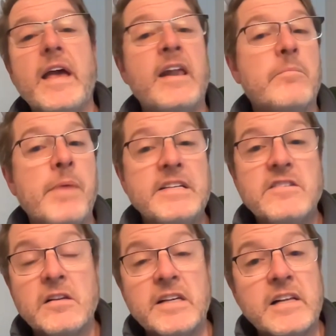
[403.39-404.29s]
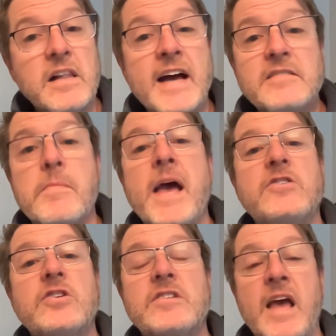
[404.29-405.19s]
and it basically class
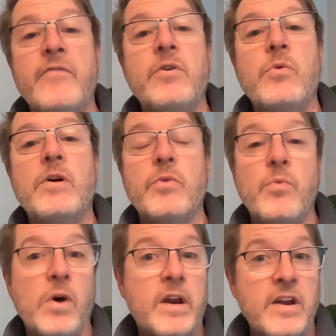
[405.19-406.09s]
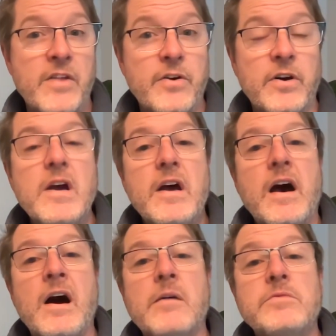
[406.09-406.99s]
matches everyone with one another
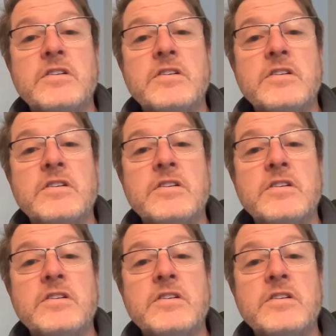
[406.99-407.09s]
um,